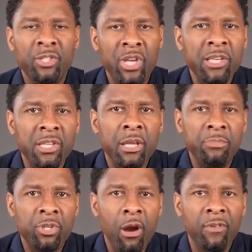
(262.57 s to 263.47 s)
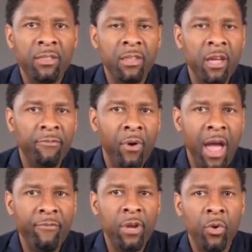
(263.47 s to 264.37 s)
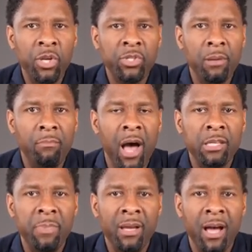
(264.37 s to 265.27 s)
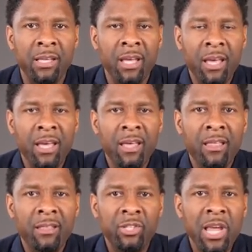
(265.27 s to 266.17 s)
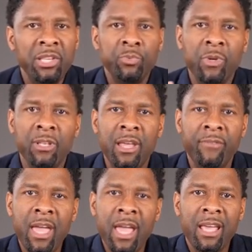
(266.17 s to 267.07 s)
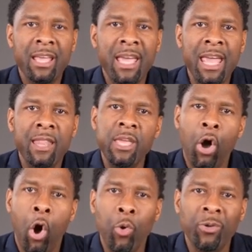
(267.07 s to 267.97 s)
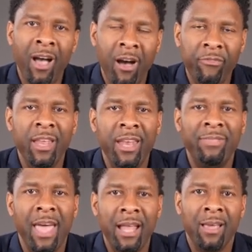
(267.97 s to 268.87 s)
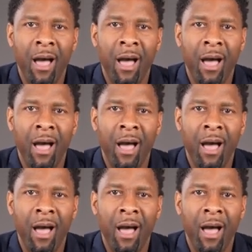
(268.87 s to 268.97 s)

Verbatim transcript: Jesus observed it, then therefore every Christian must, because Jesus was living in the in old the covenant old, at that okay.